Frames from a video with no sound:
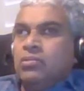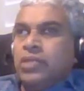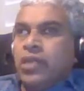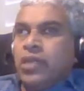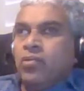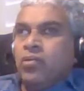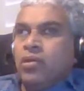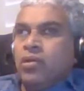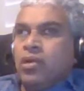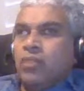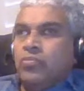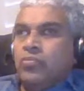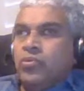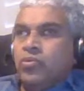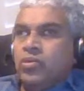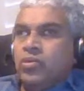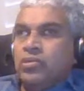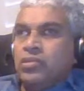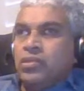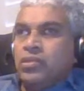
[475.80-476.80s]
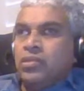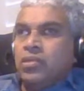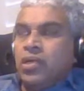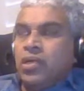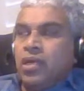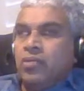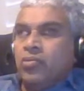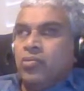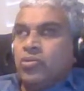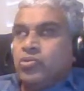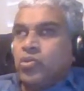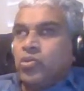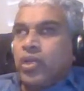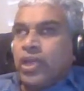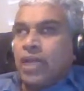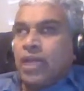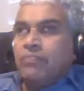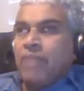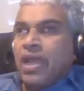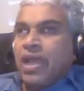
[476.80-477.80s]
they all come together, and also I
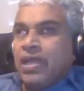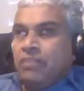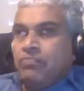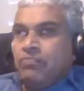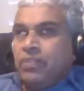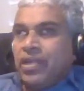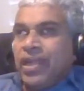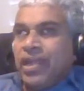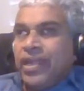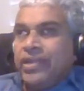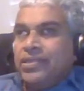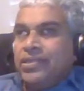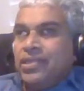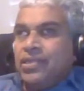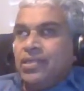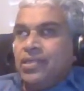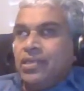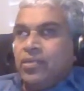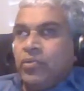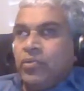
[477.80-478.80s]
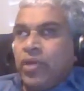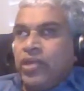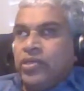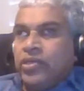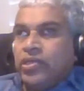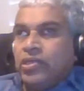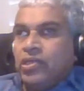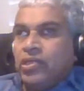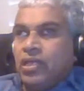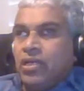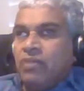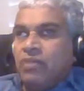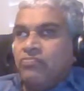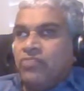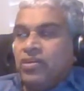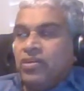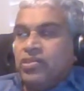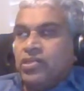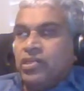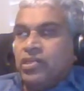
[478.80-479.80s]
can manipulate that equation, their
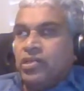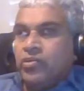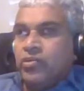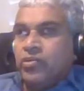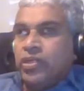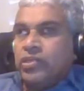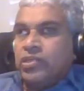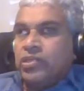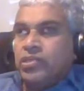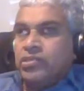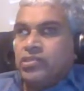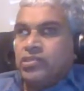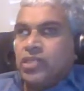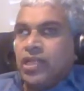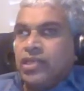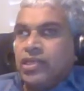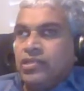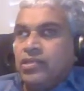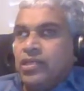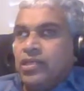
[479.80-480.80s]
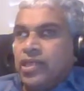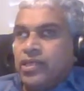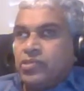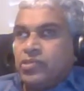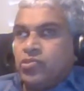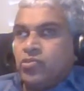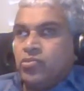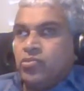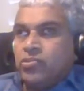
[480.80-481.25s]
function equation, psi x